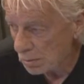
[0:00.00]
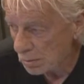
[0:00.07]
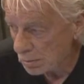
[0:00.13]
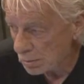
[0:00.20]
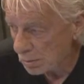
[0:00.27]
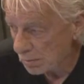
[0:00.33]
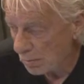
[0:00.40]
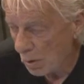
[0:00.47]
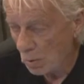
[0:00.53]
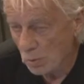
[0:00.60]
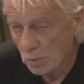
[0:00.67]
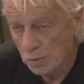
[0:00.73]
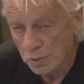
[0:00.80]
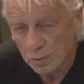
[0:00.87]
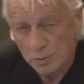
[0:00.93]
the
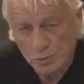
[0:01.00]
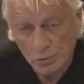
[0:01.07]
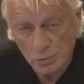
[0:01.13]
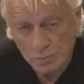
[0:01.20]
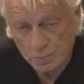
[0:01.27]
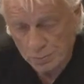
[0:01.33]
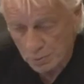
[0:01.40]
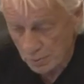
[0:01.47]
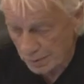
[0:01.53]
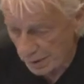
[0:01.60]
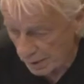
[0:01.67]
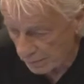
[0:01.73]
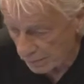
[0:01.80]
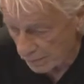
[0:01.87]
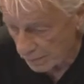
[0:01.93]
Molar Group or
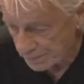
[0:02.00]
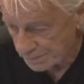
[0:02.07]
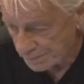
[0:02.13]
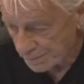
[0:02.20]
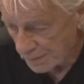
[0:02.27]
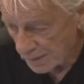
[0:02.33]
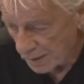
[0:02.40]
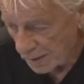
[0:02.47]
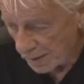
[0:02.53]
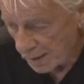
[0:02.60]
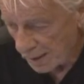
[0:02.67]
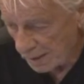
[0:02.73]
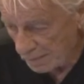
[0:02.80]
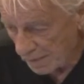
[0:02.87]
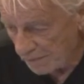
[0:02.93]
whatever,
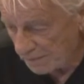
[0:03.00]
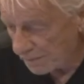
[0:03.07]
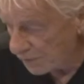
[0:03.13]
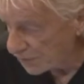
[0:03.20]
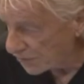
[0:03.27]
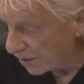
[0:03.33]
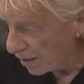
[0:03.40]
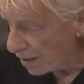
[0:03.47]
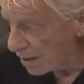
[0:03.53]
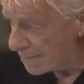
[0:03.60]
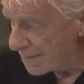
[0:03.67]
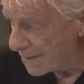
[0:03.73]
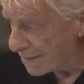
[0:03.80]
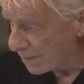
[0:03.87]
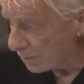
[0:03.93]
and my first
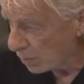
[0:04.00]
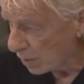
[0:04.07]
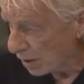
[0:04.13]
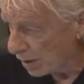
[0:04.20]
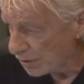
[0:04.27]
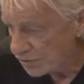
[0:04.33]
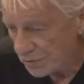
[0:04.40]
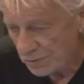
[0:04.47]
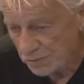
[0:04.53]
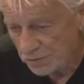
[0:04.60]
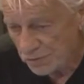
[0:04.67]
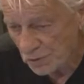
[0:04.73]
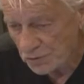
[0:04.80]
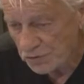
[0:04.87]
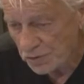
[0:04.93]
comment was there is
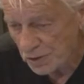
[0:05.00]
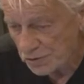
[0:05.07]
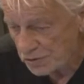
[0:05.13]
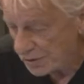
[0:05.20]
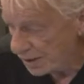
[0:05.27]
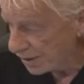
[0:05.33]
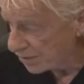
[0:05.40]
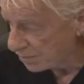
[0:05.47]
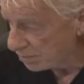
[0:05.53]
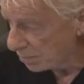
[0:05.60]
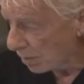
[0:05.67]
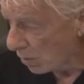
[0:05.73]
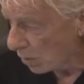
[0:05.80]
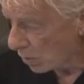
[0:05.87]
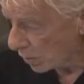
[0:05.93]
no such thing as
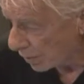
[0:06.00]
molar.